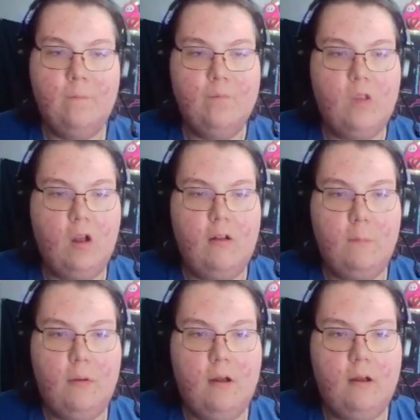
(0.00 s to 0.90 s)
You know,
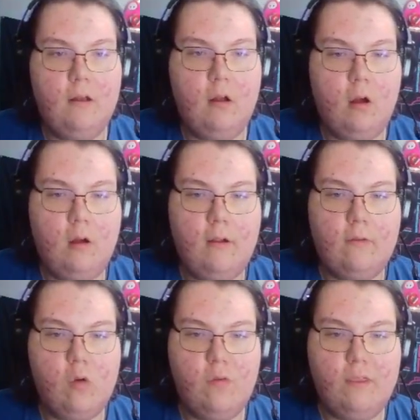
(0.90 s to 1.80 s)
but let's
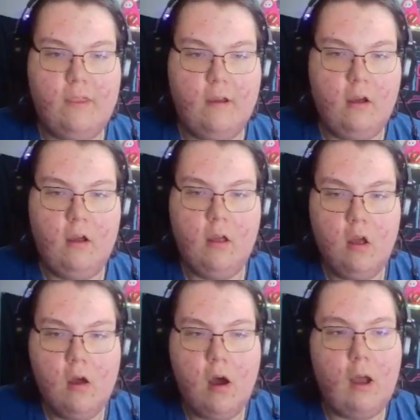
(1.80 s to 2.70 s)
go over here.
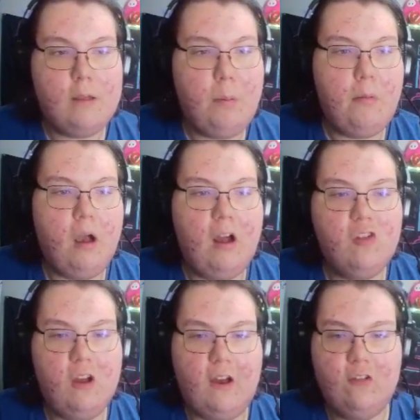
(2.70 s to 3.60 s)
Oh, I could probably
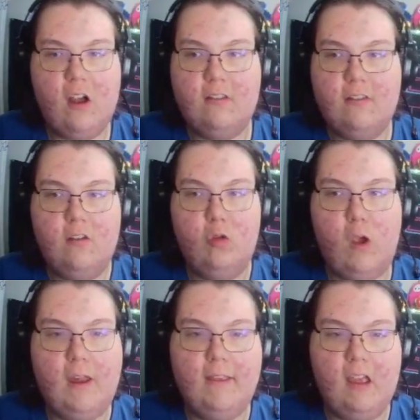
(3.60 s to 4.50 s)
hij hijack the
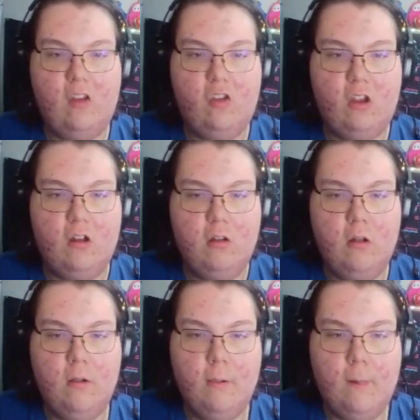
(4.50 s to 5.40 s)
train to get shield.
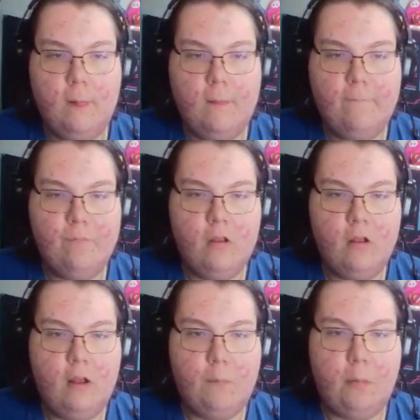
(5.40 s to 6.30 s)

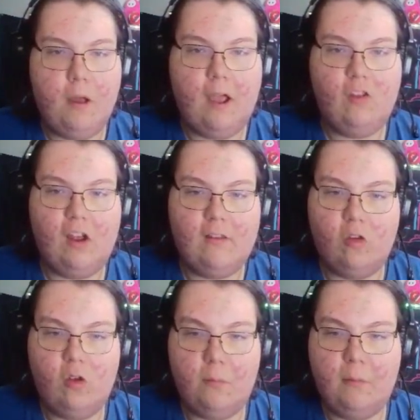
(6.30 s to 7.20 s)
Probably hijack the
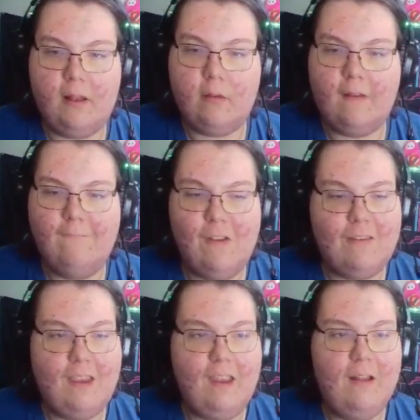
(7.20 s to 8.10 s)
train, but that's kind of
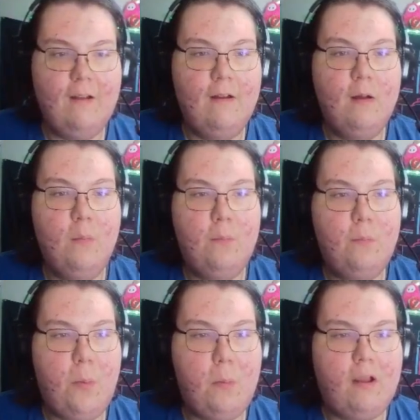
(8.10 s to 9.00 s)
risky.
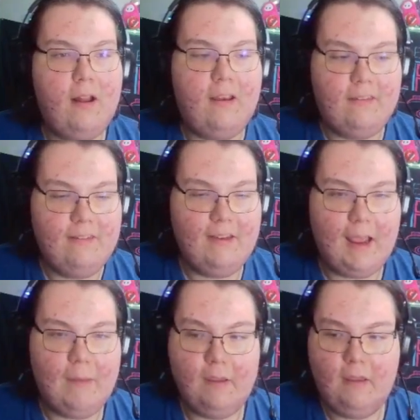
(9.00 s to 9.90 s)
People could
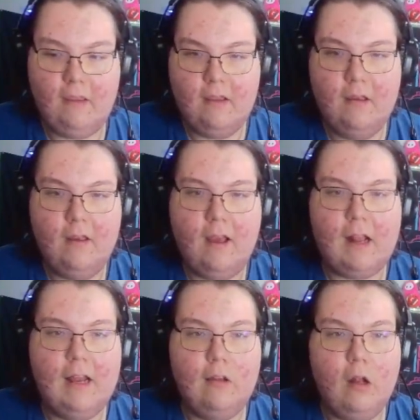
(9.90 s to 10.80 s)
ignite me. I
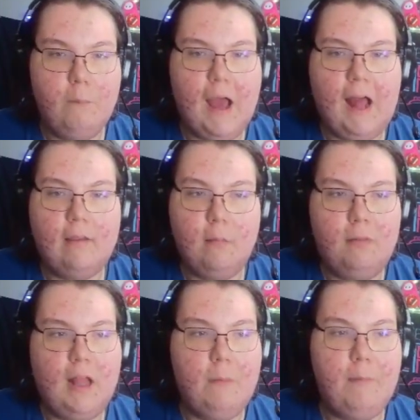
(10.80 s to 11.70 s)
got like no mad, something
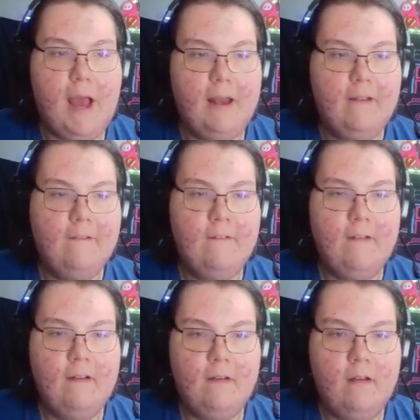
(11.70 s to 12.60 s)
down bad.
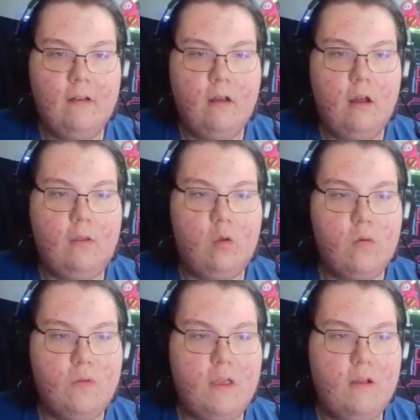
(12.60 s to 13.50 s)
I just go
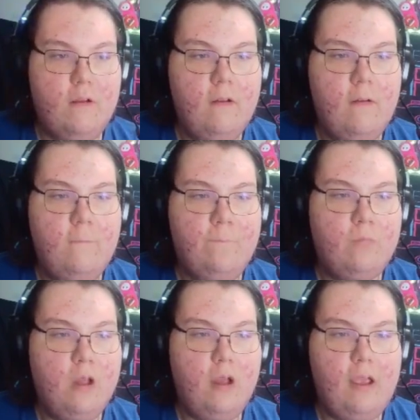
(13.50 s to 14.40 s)
over here.
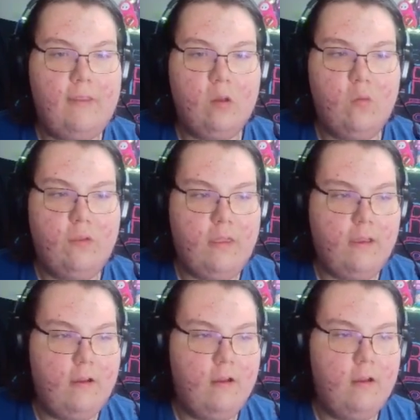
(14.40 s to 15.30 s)
Anything over here?